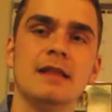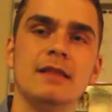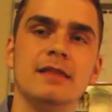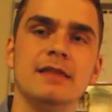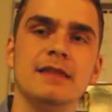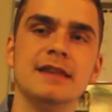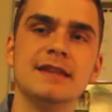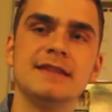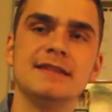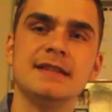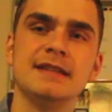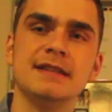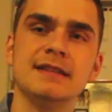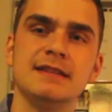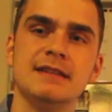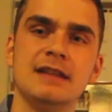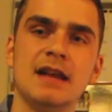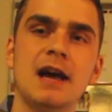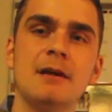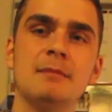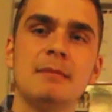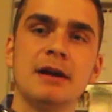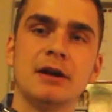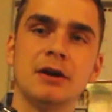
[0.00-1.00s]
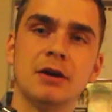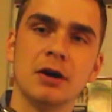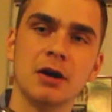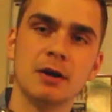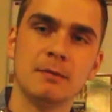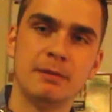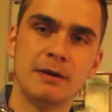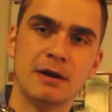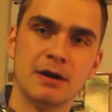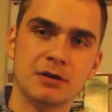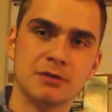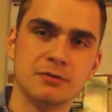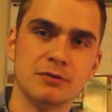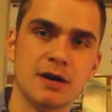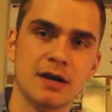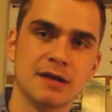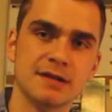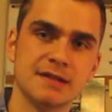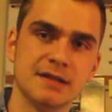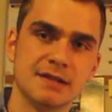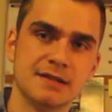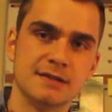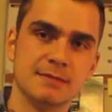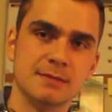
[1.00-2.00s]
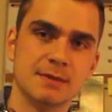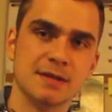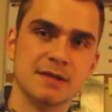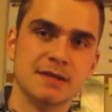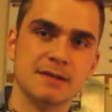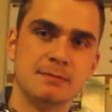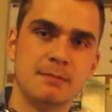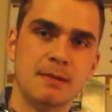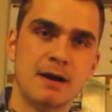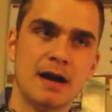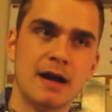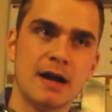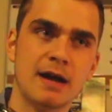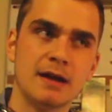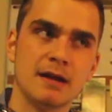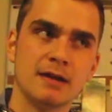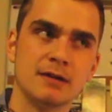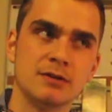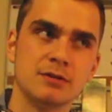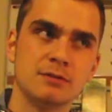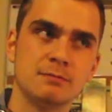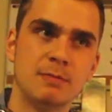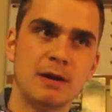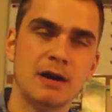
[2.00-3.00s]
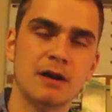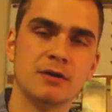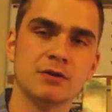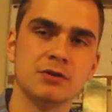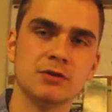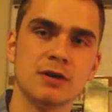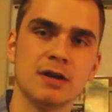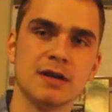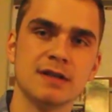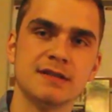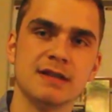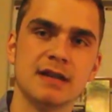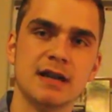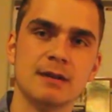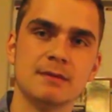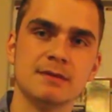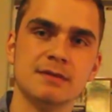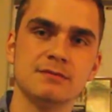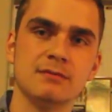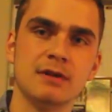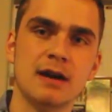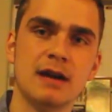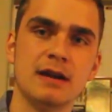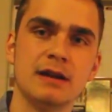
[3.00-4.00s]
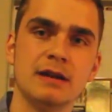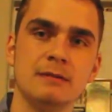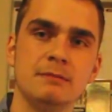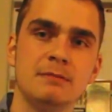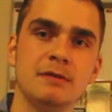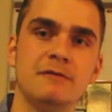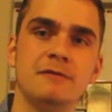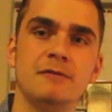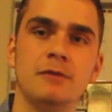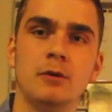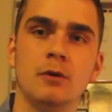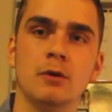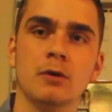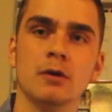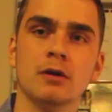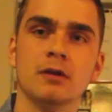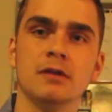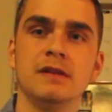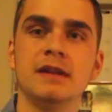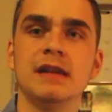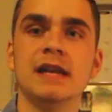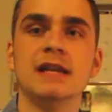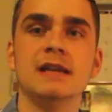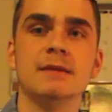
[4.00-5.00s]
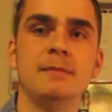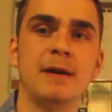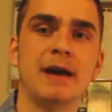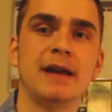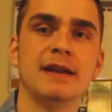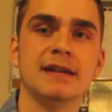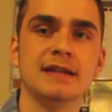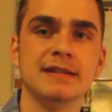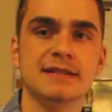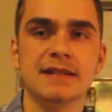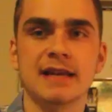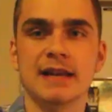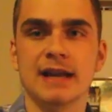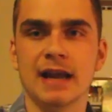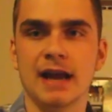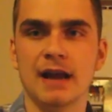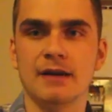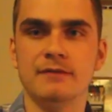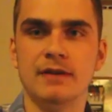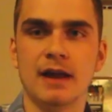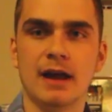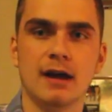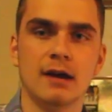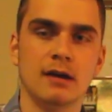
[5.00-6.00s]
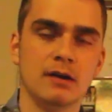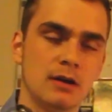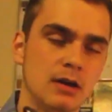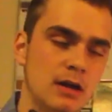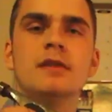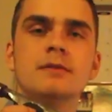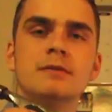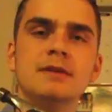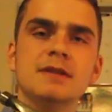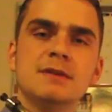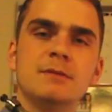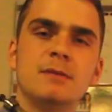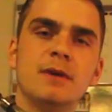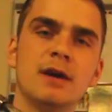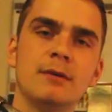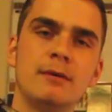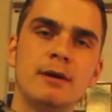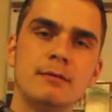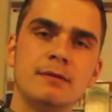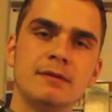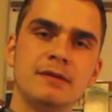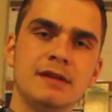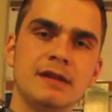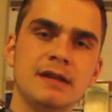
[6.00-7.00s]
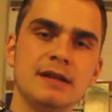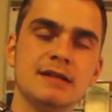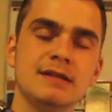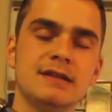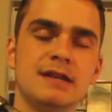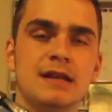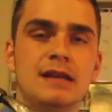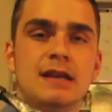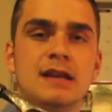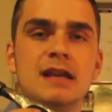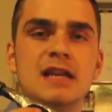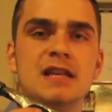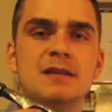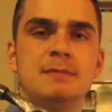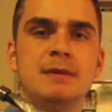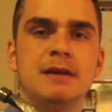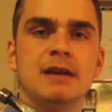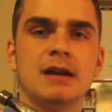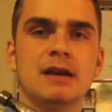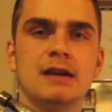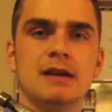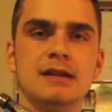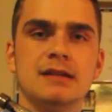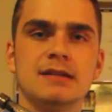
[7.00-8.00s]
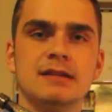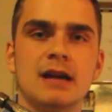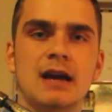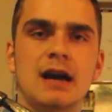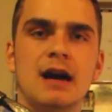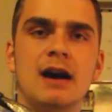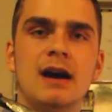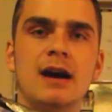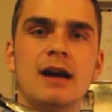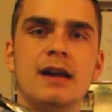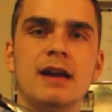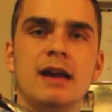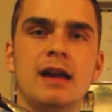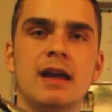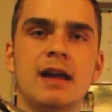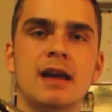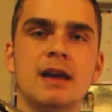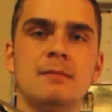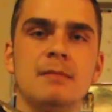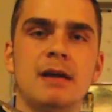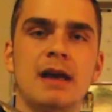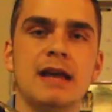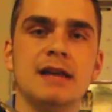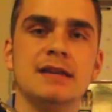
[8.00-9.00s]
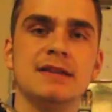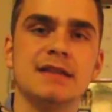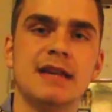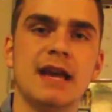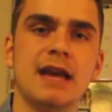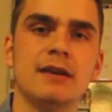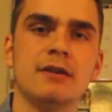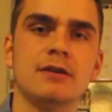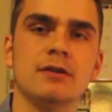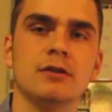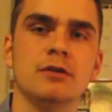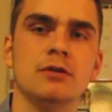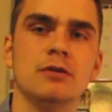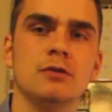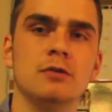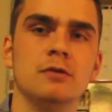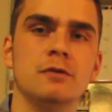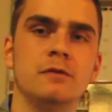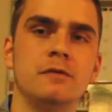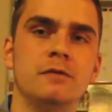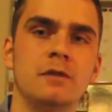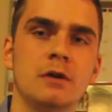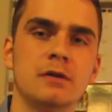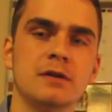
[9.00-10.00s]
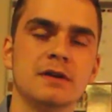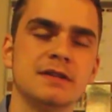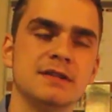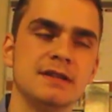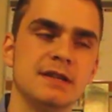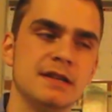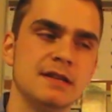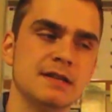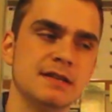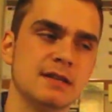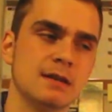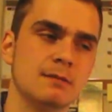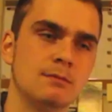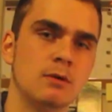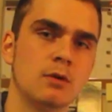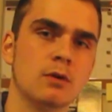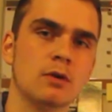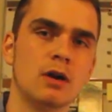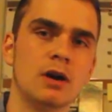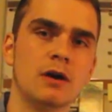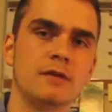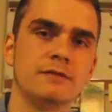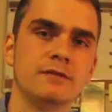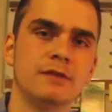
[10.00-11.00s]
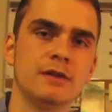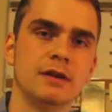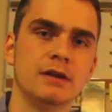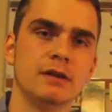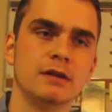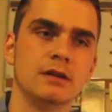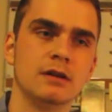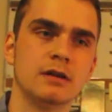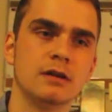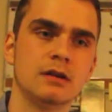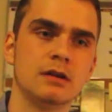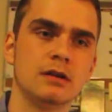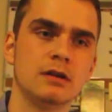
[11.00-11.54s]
this is not my current pair of trucks. This was my pair of trucks that I was riding before the Independents that I have now. The reason why I went with these is because I am a skater who focuses more often